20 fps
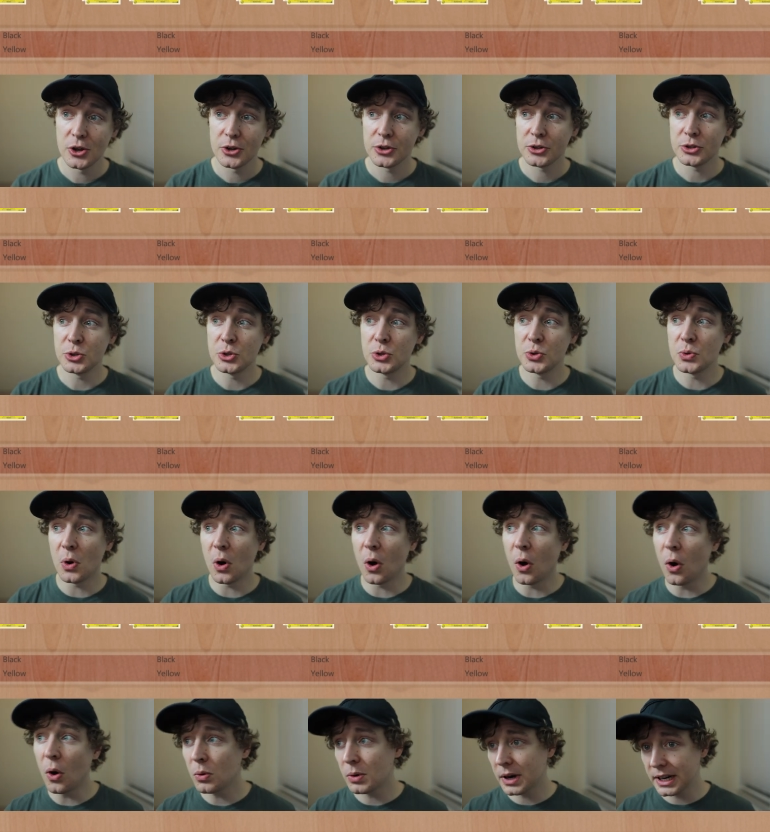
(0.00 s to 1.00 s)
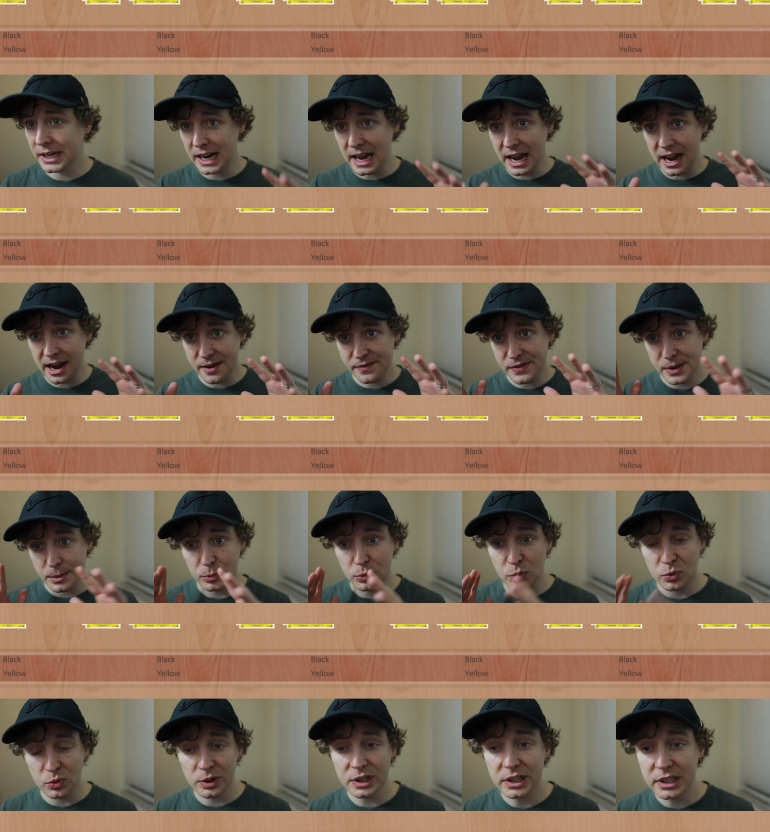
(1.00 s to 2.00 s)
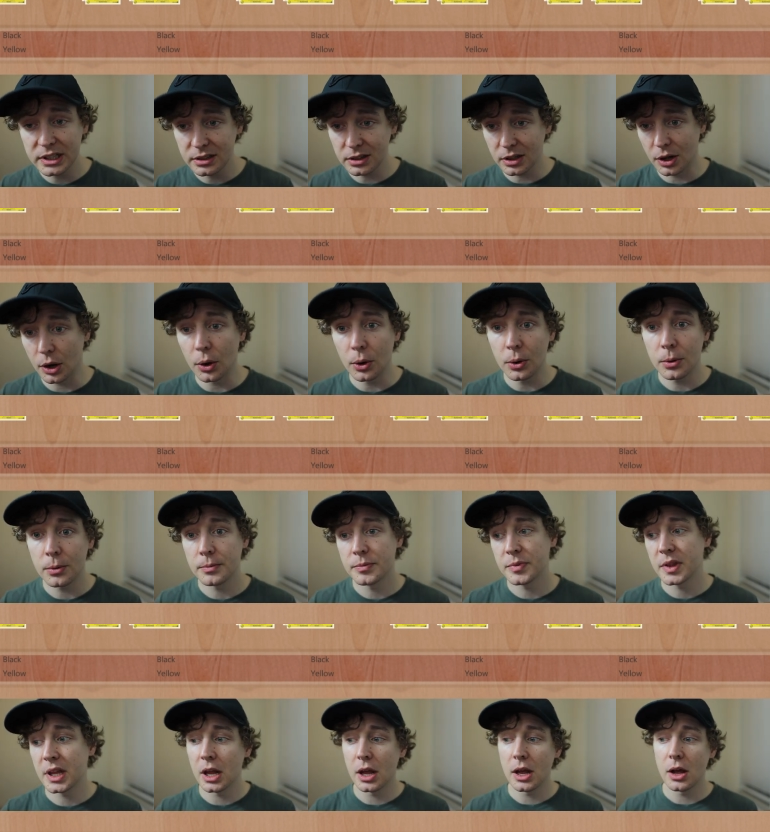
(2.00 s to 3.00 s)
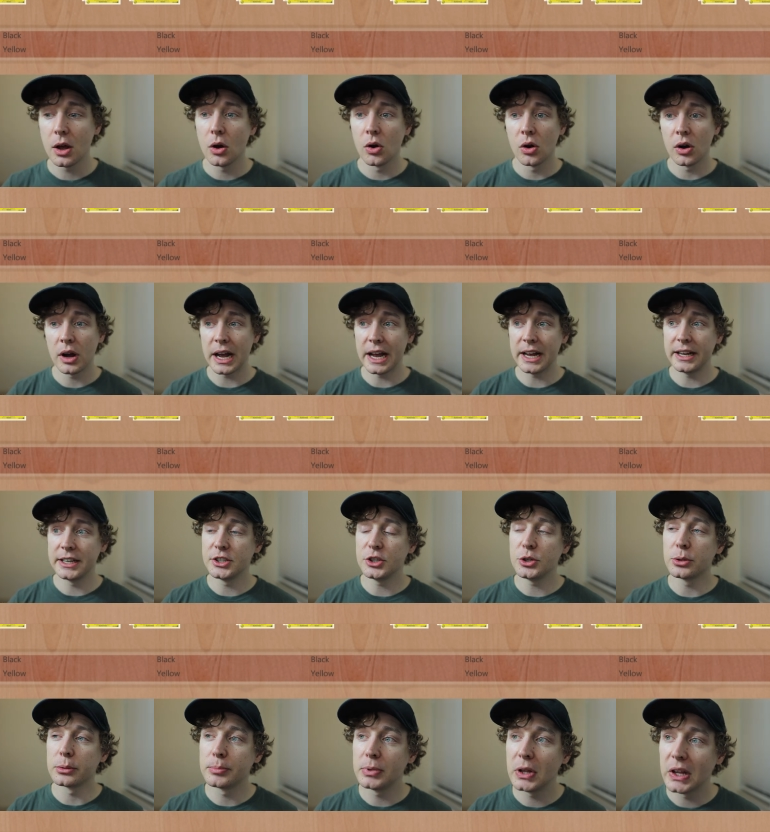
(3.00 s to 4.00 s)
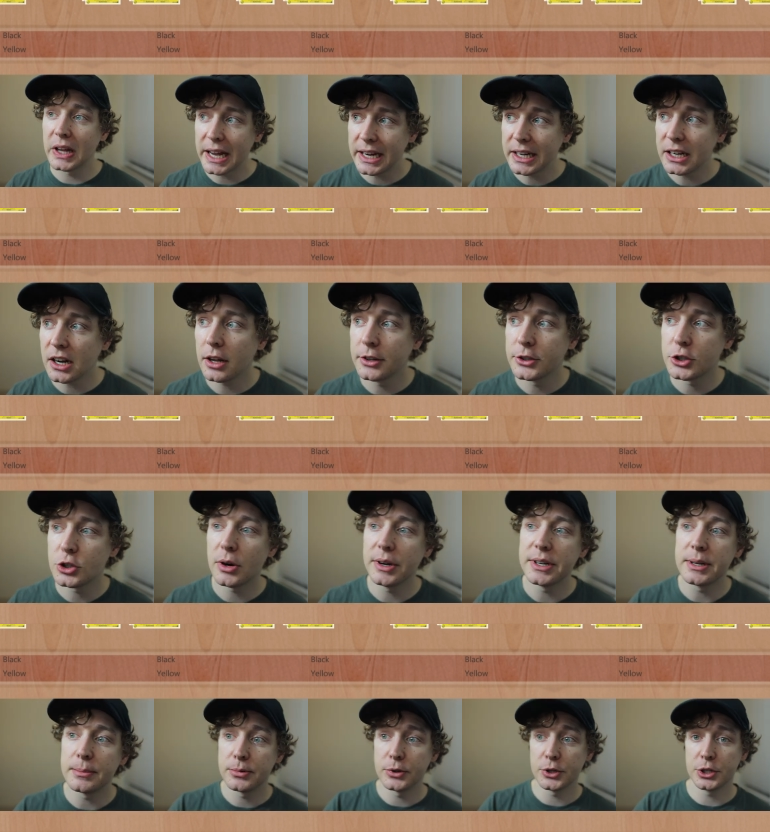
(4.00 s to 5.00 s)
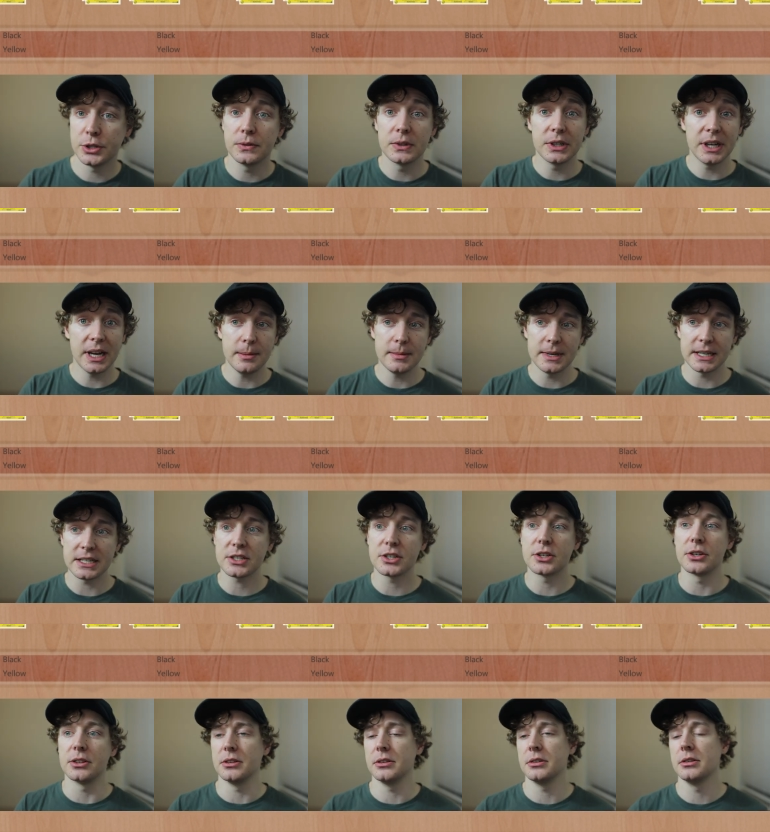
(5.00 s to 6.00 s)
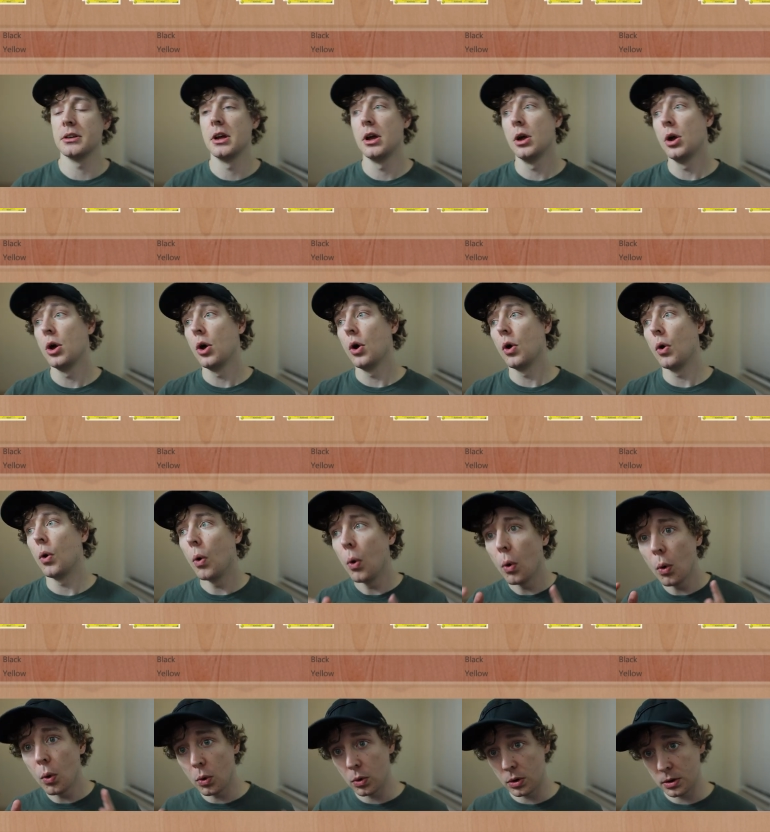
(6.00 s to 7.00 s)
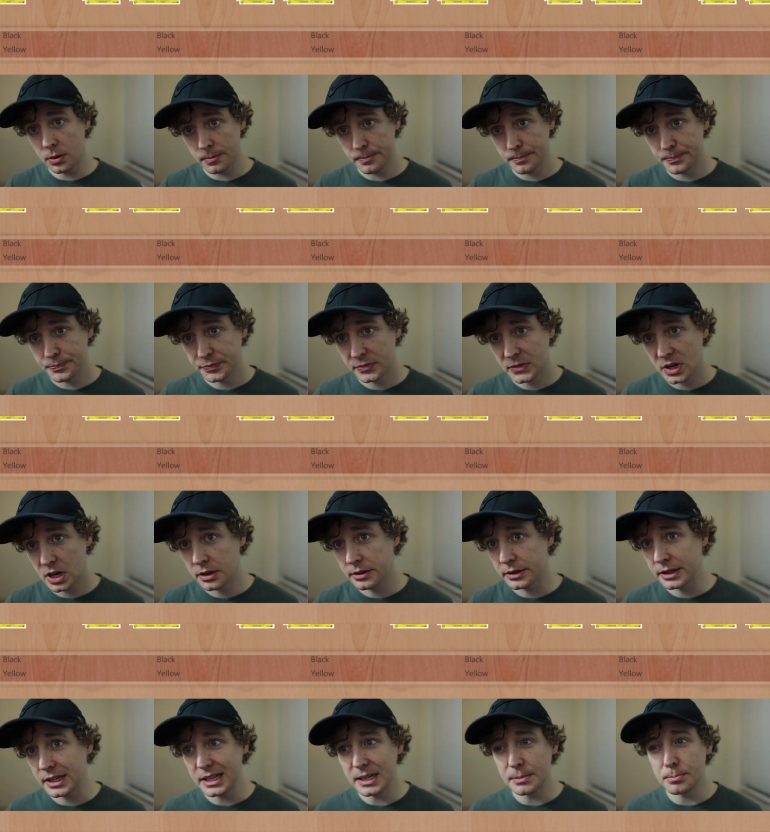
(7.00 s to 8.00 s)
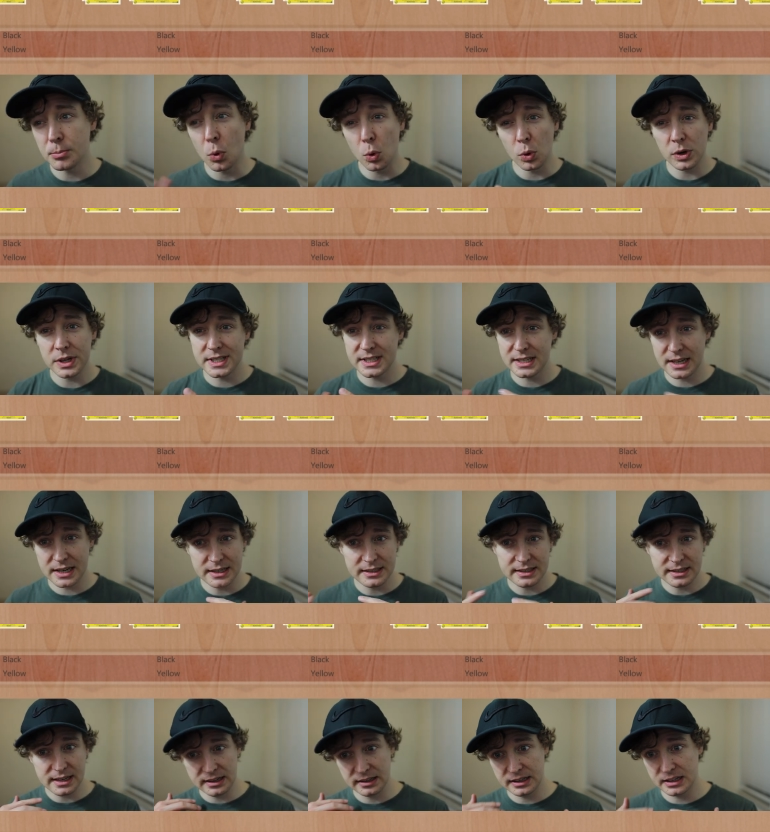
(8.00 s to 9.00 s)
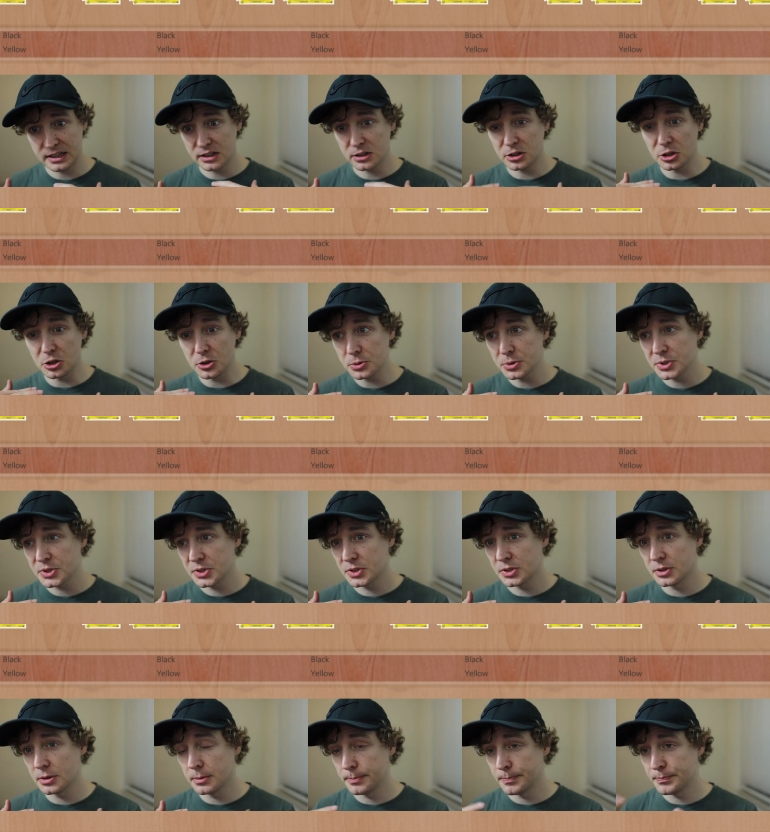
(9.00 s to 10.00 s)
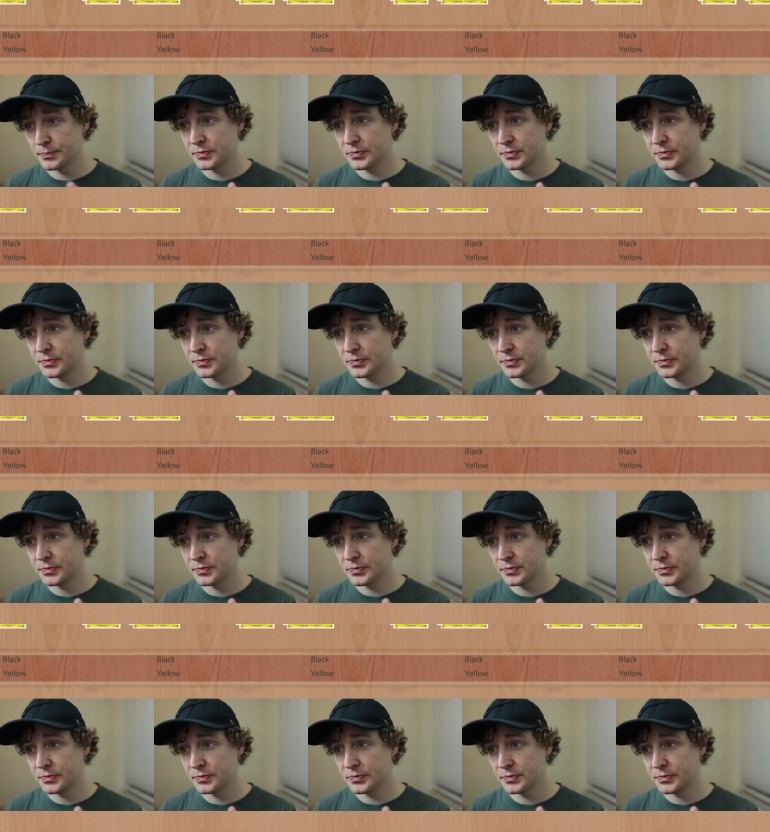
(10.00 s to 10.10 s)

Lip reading: you already have them really low and you're planning on trying to push for game next turn, or the board state is kind of like close,